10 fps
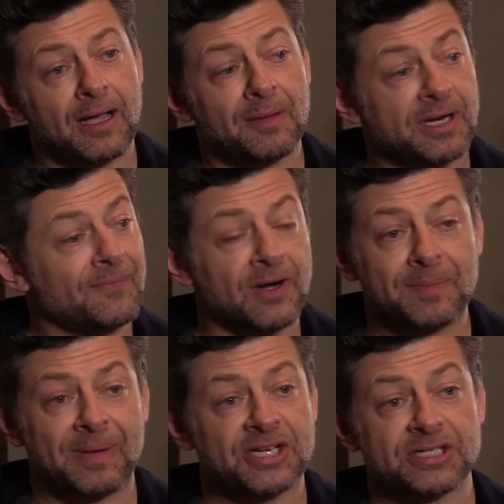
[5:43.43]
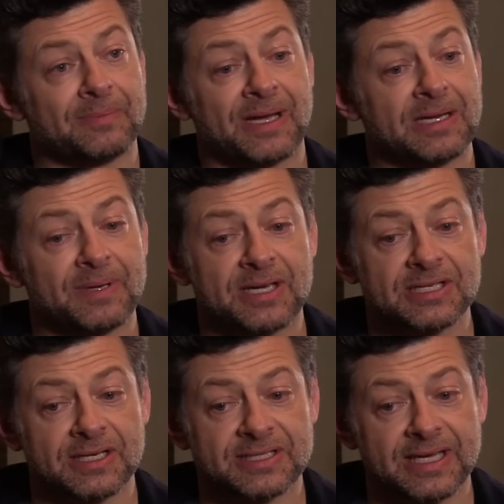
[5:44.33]
I, I mean, I'm very passionate about it because
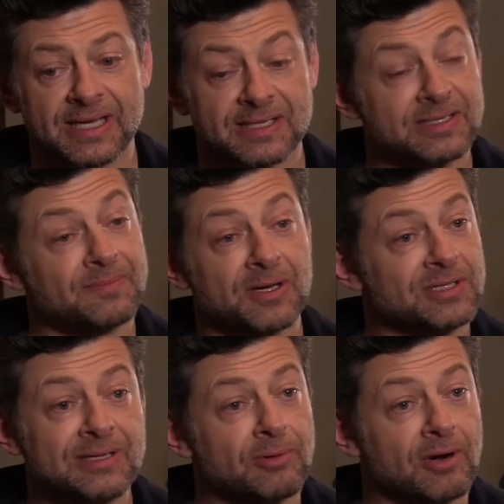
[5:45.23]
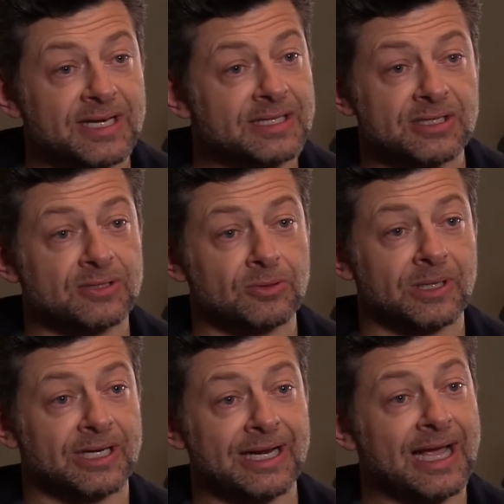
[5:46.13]
I see it as the most liberating tool
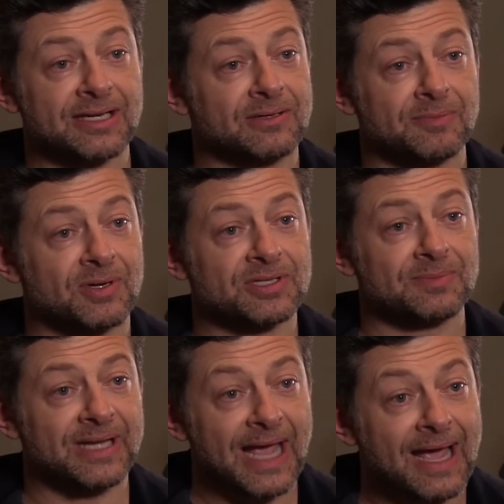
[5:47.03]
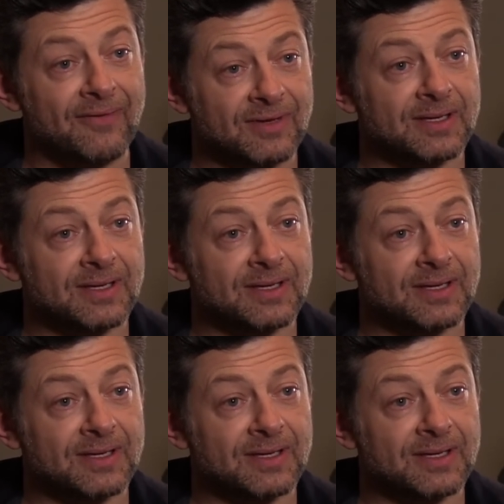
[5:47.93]
that an actor could possibly have.